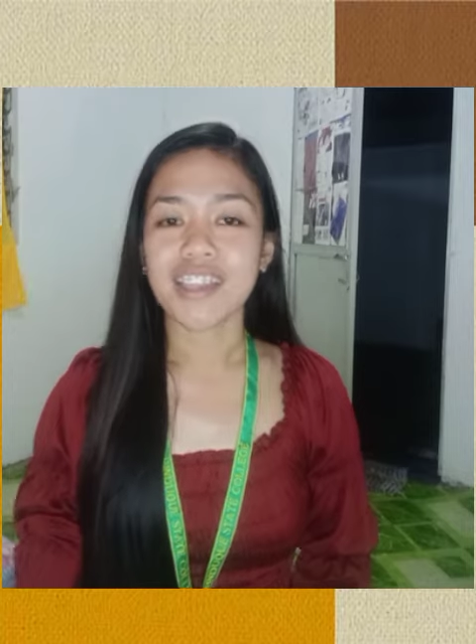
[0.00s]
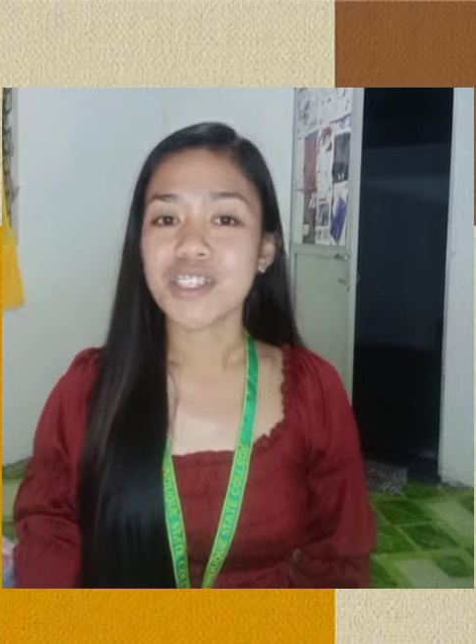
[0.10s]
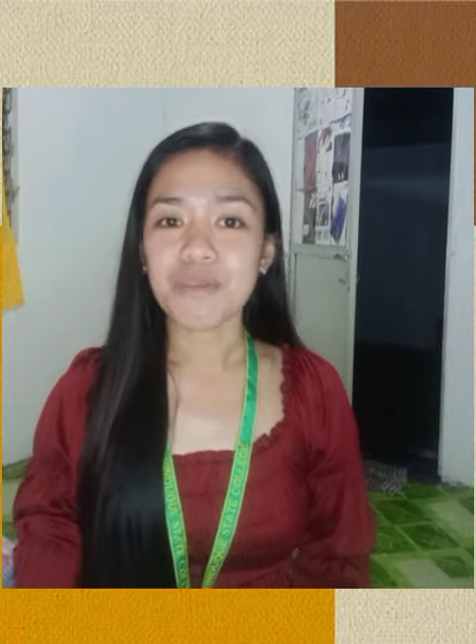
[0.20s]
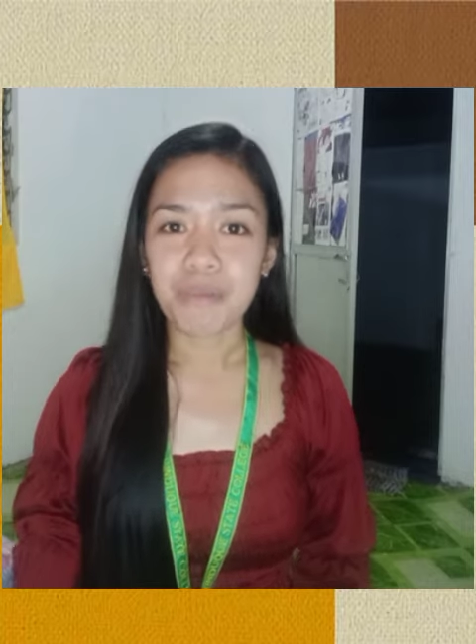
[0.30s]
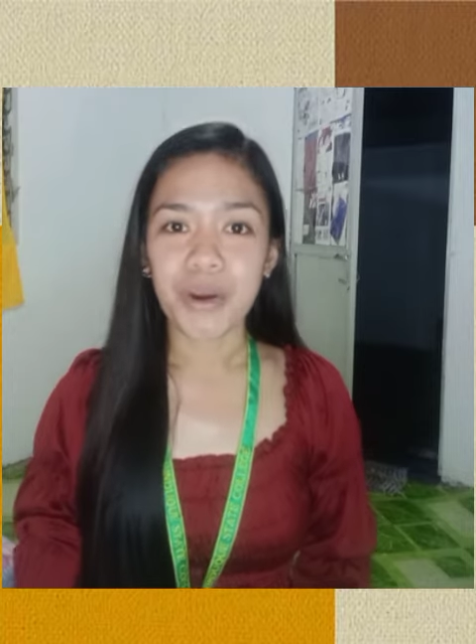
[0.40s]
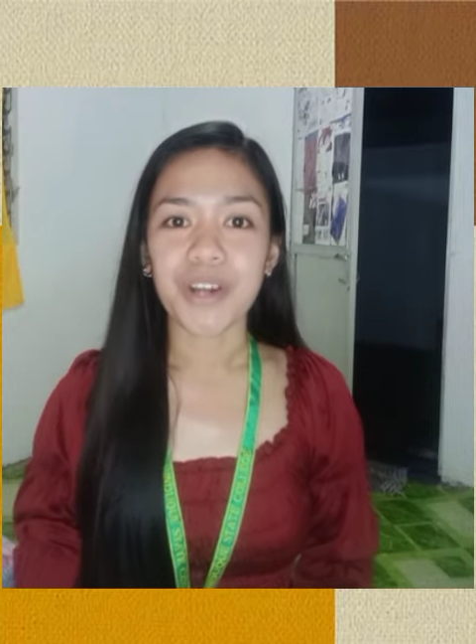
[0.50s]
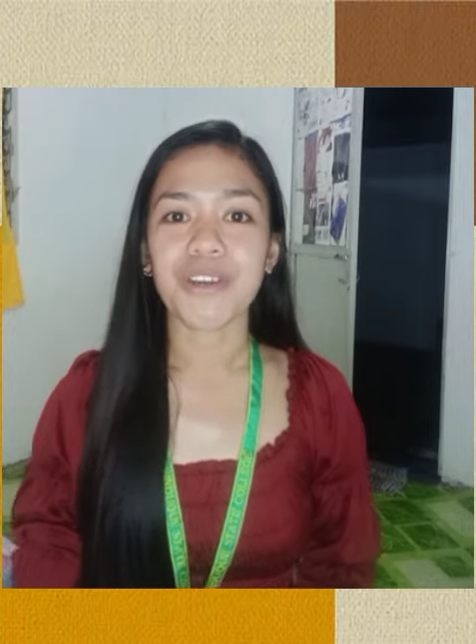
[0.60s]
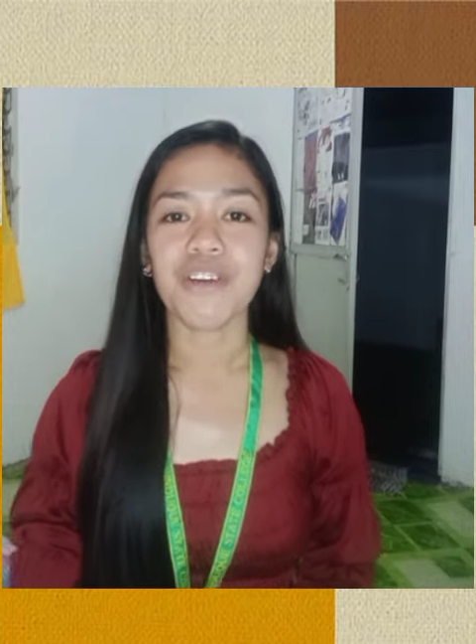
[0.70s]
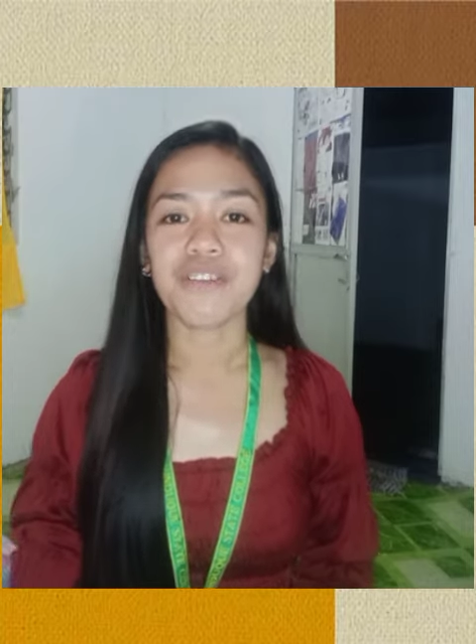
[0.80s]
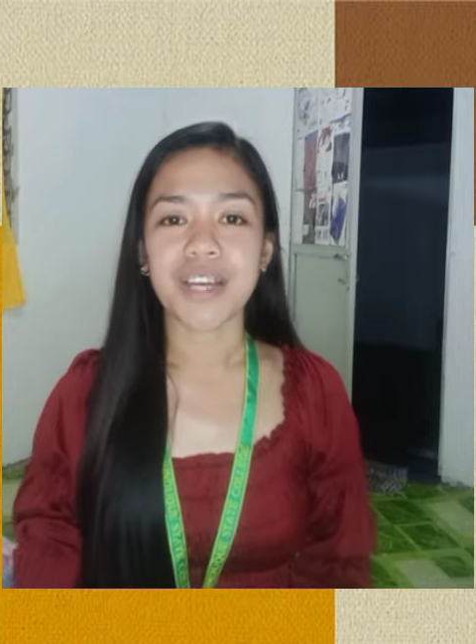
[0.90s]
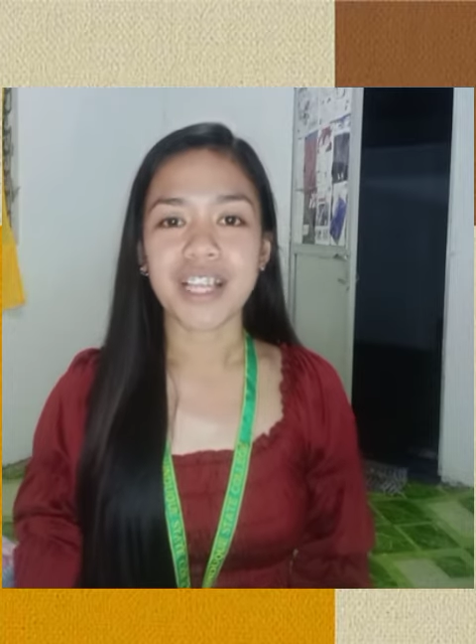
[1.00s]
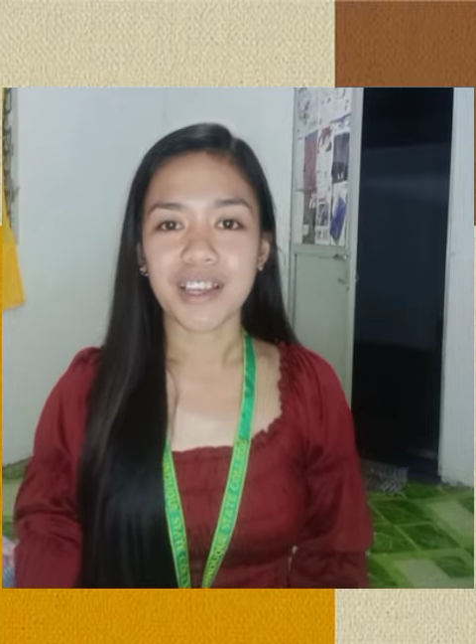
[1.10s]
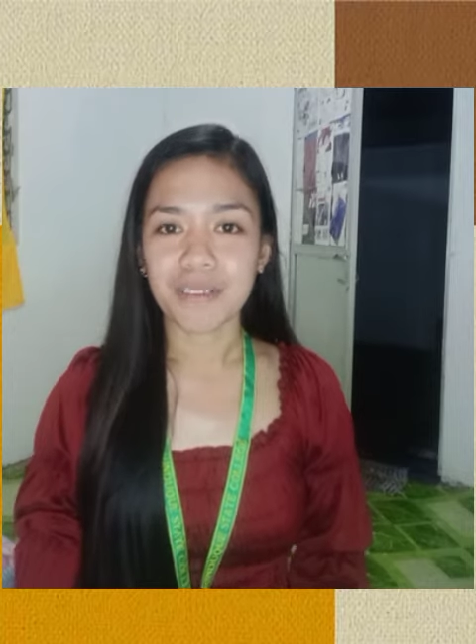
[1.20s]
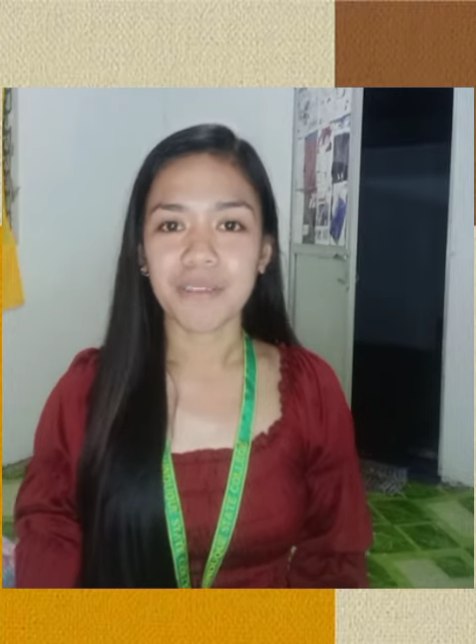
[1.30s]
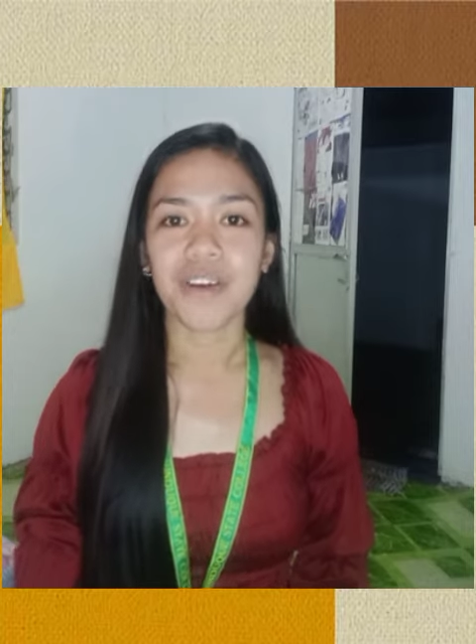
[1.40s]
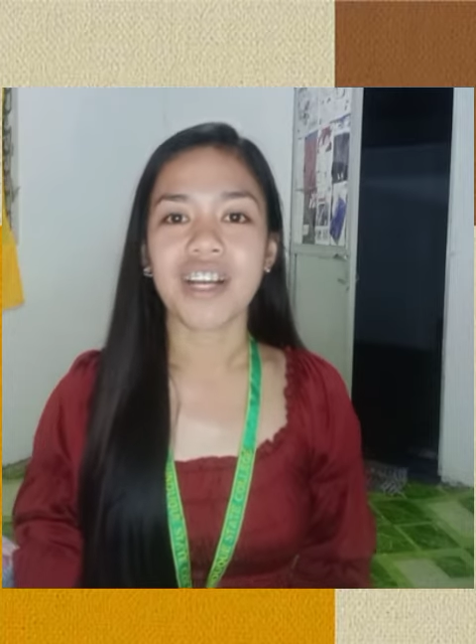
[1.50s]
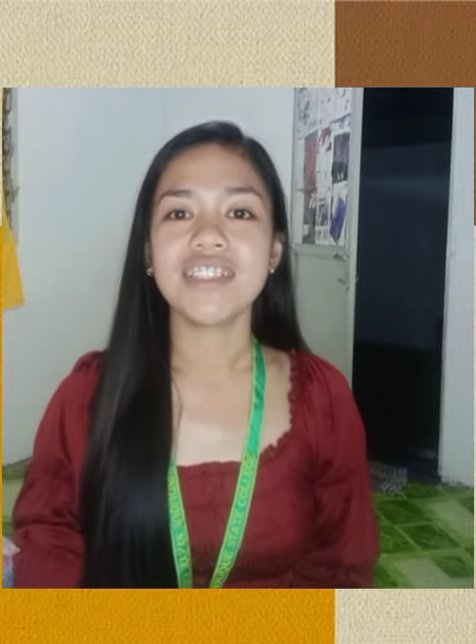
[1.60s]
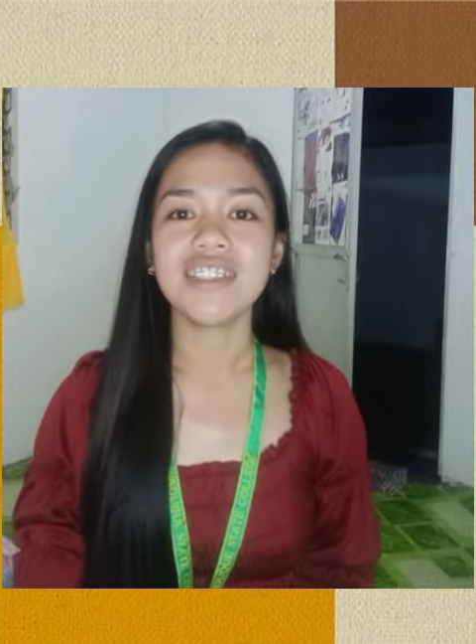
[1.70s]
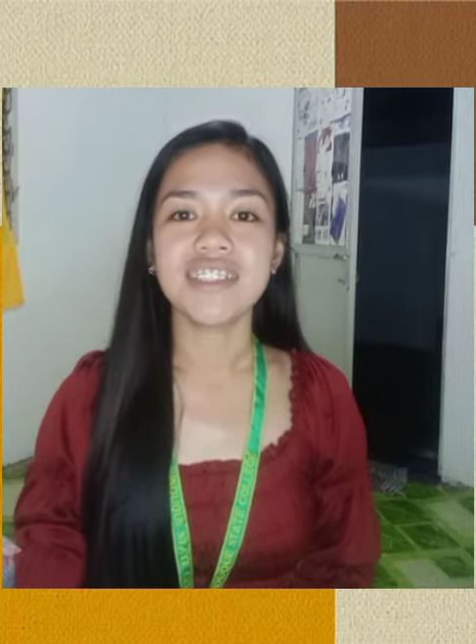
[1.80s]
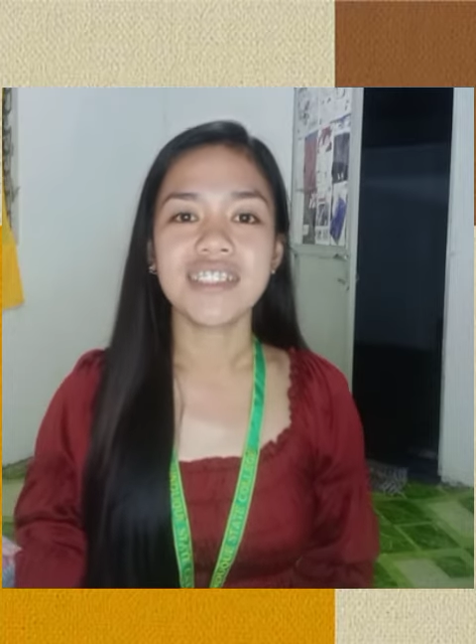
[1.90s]
the support of my loved
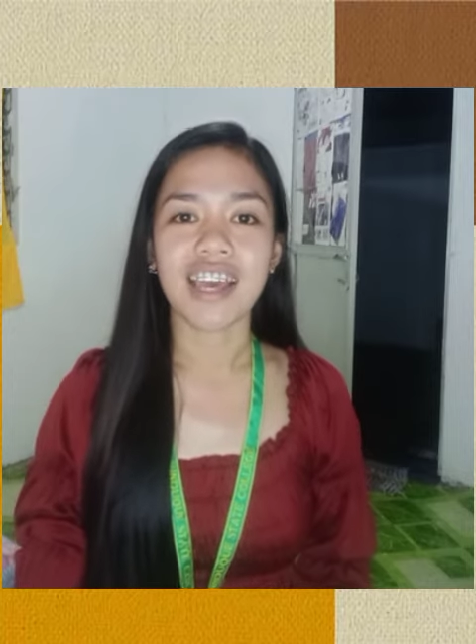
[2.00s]
ones